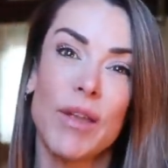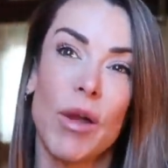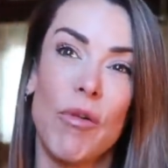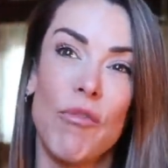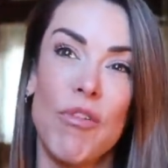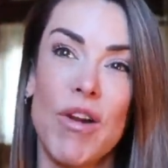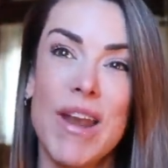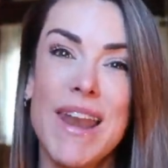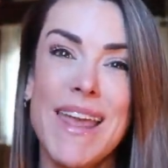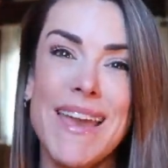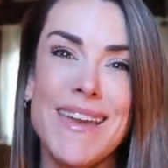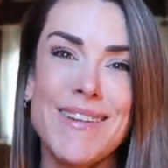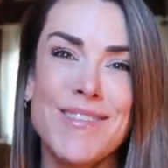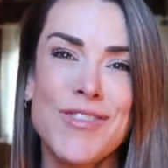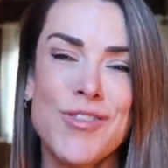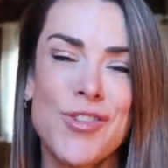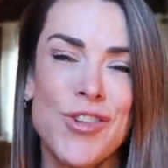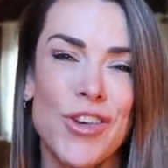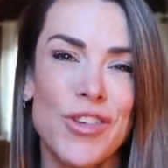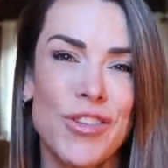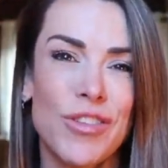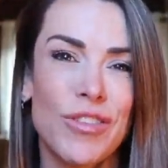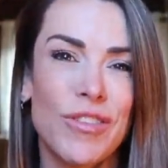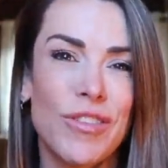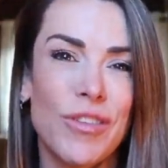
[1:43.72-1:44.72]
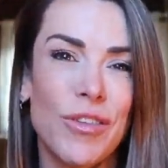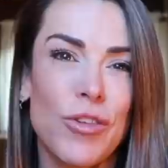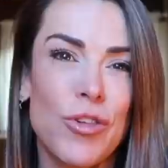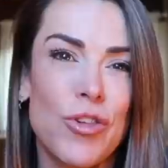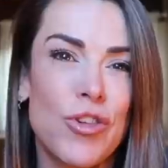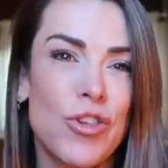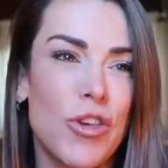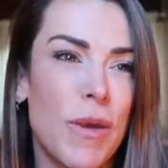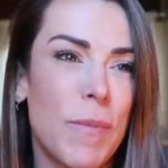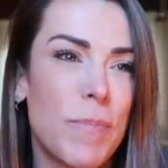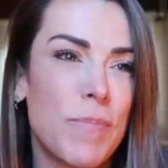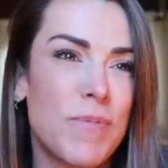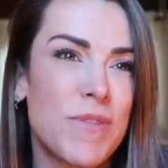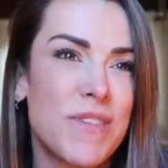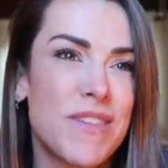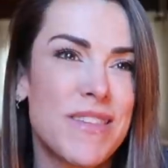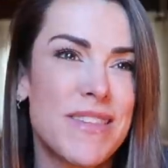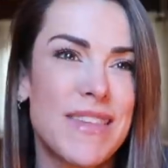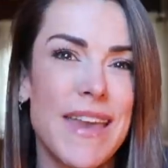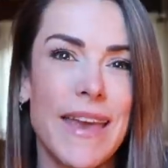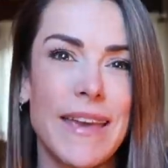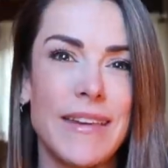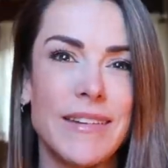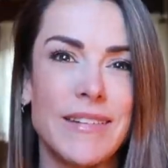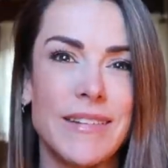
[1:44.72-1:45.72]
relationship
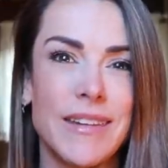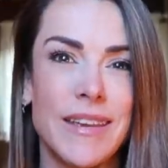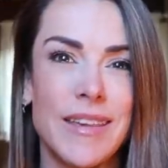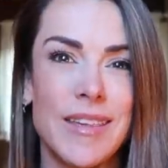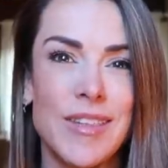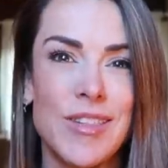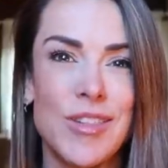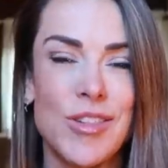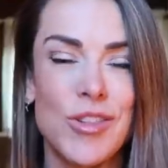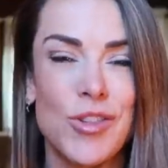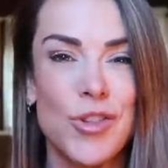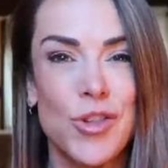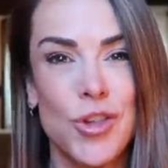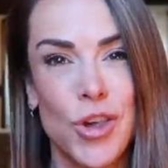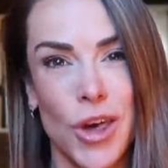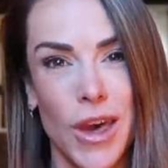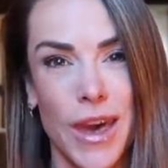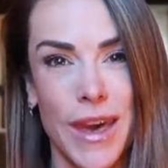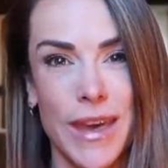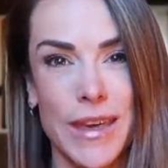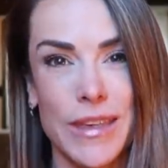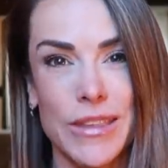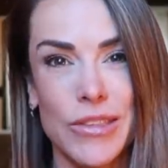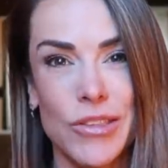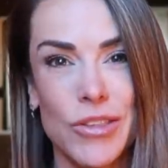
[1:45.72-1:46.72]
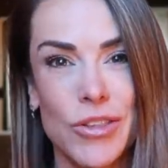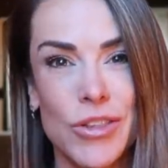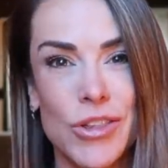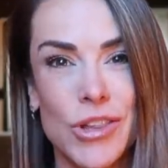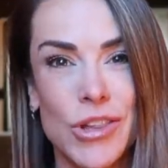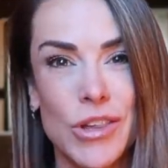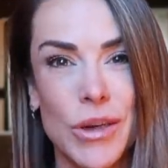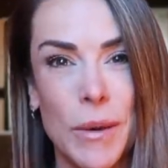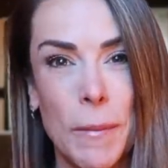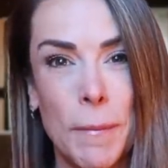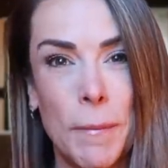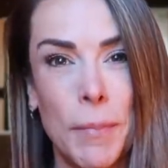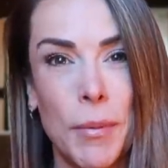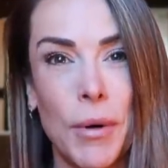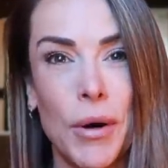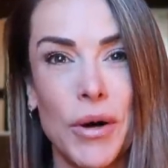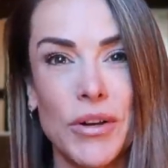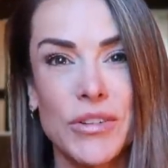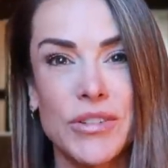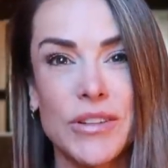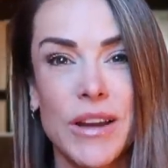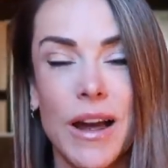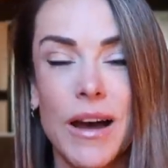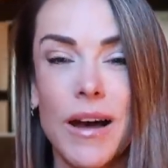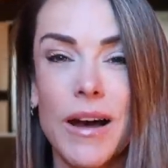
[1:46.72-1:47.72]
status change,
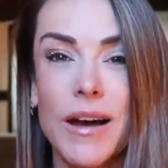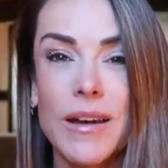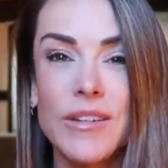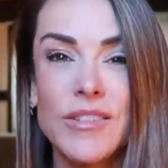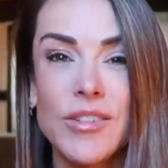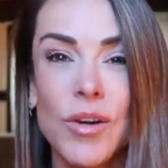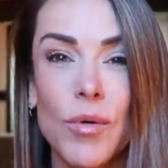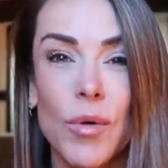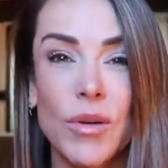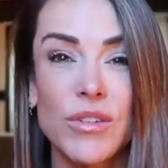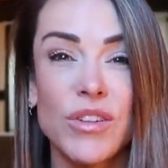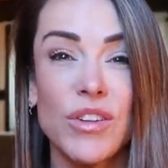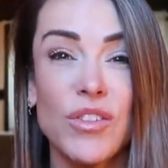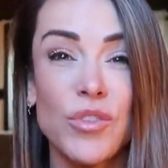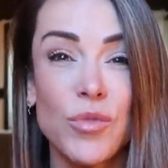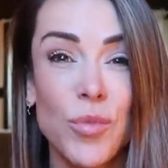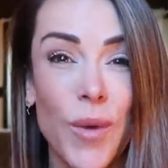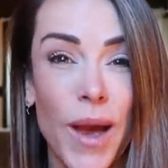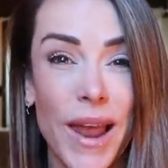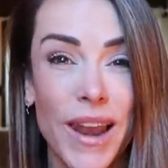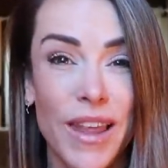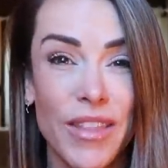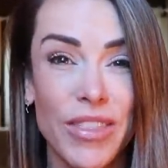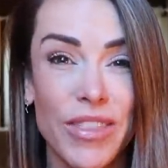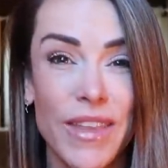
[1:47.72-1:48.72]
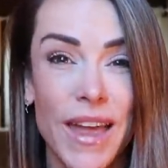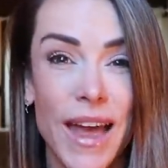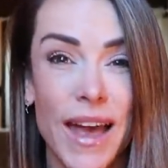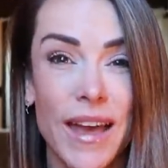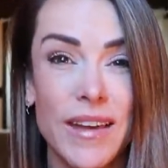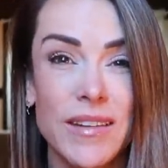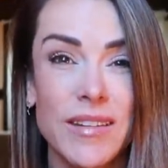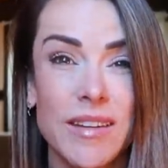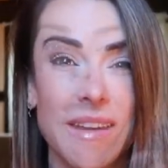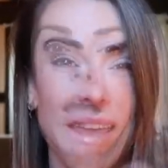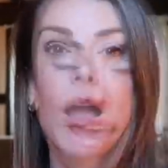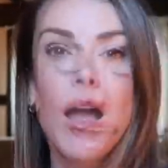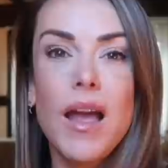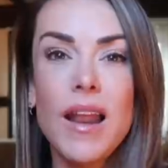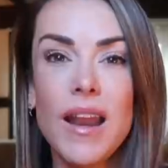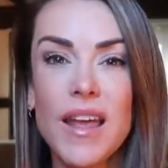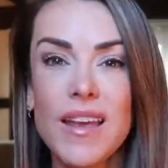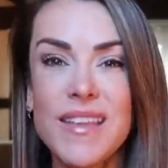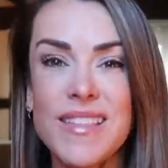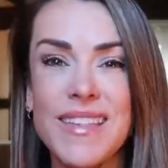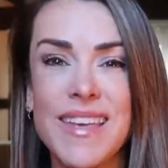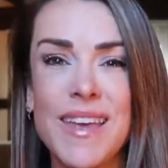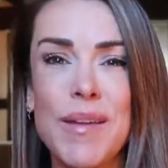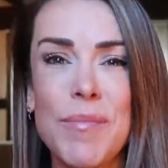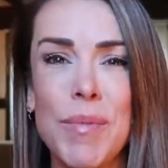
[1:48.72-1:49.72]
but I don't want to dwell on that. I
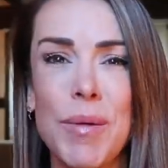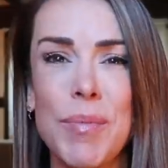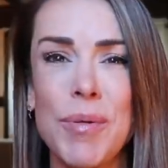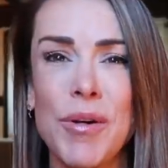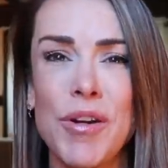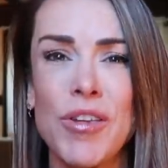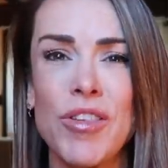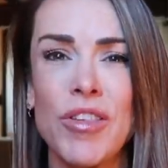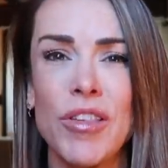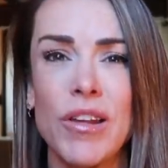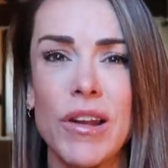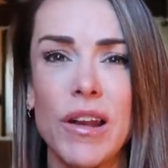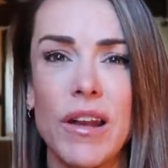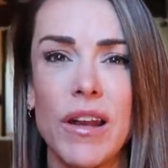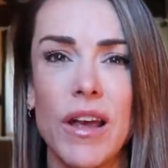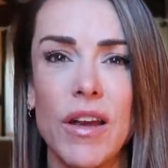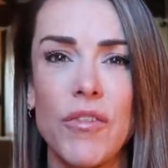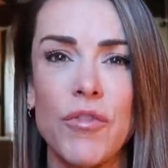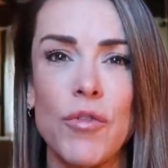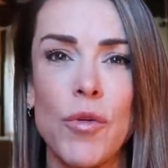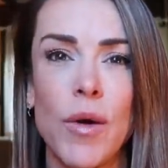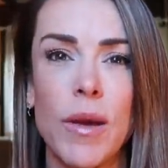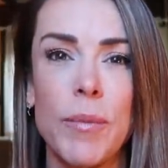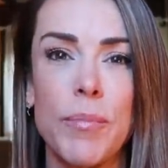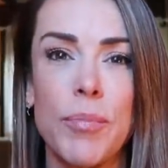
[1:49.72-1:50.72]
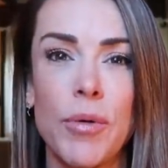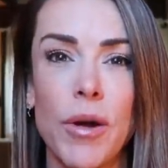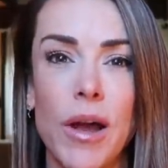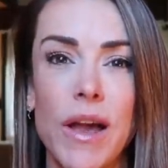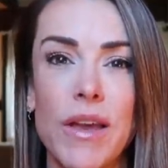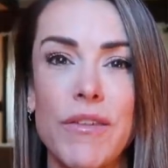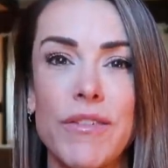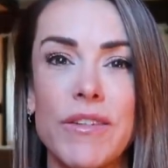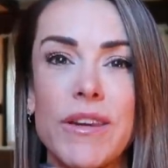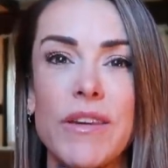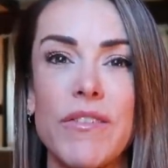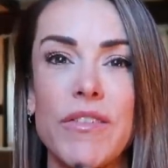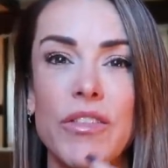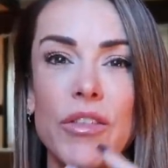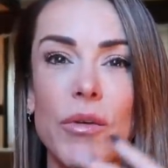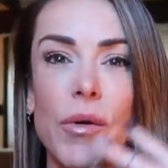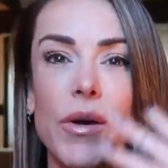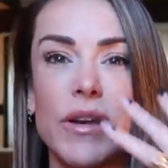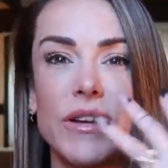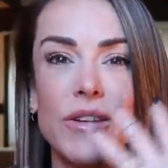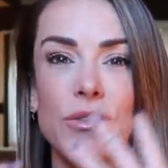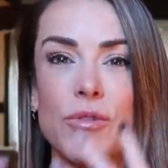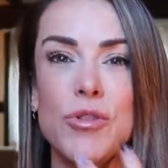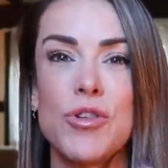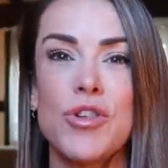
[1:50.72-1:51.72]
like to keep my personal life quite private, even though
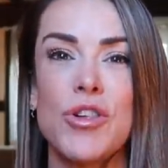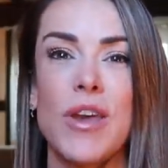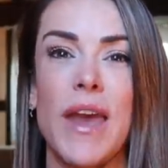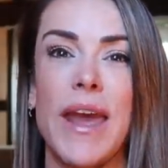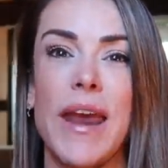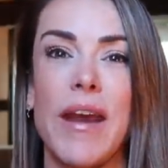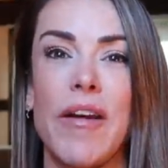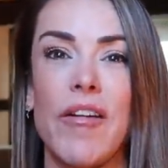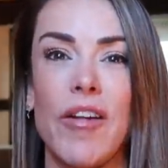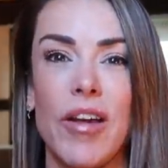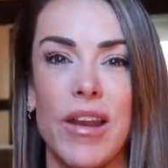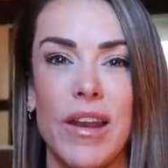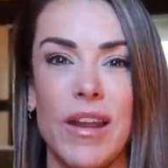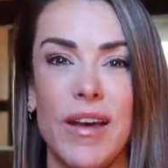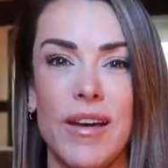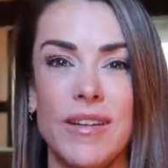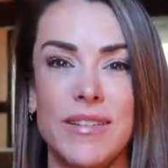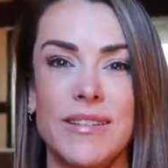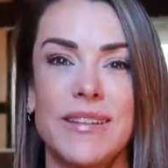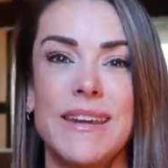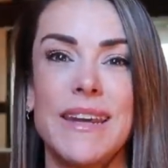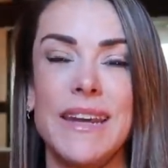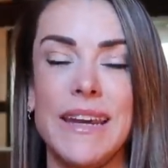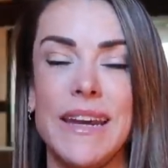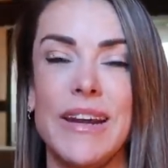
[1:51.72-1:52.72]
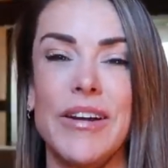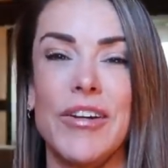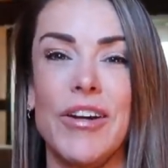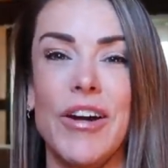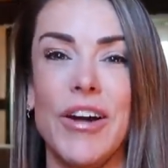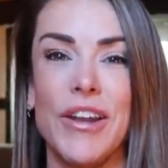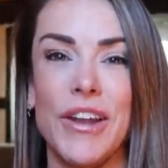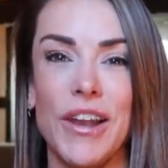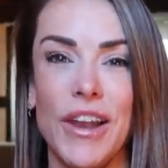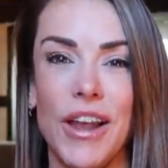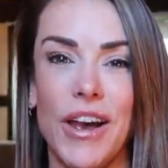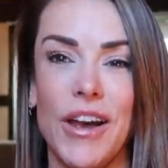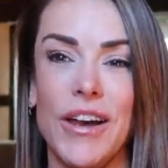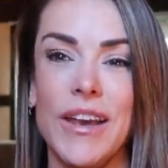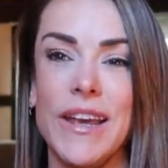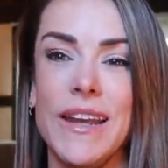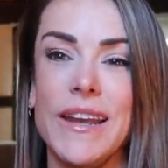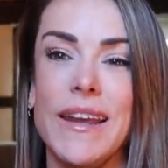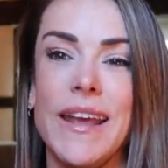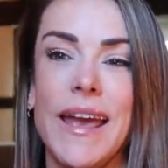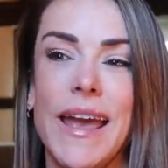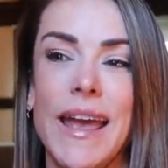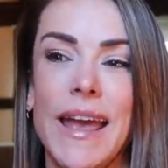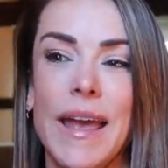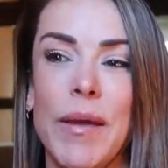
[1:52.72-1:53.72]
I do share a lot here
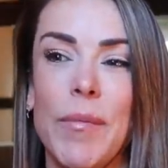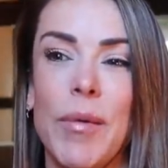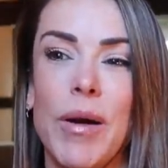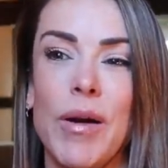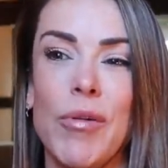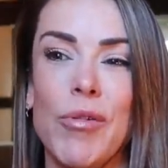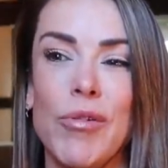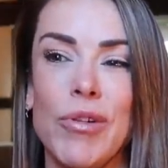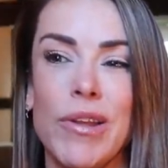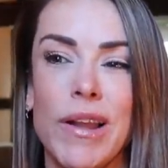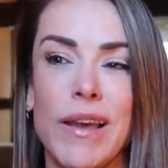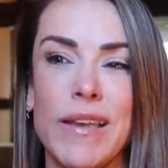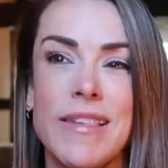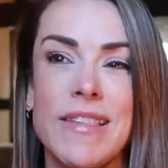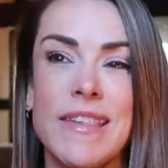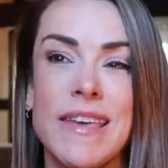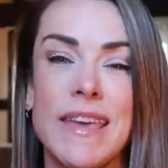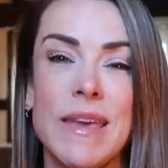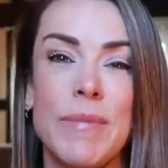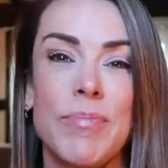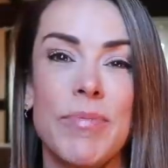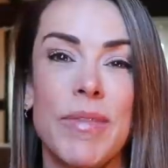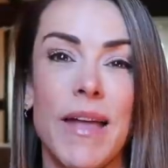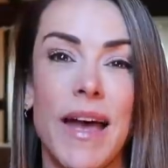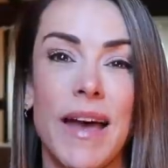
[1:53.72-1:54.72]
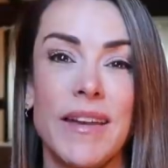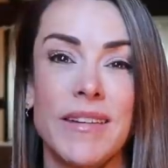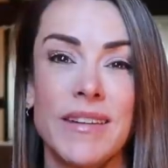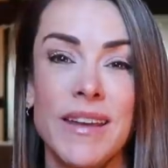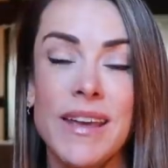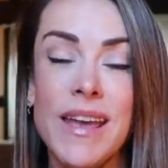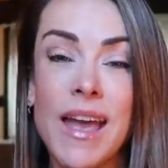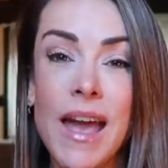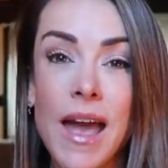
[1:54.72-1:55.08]
online. I would like to keep that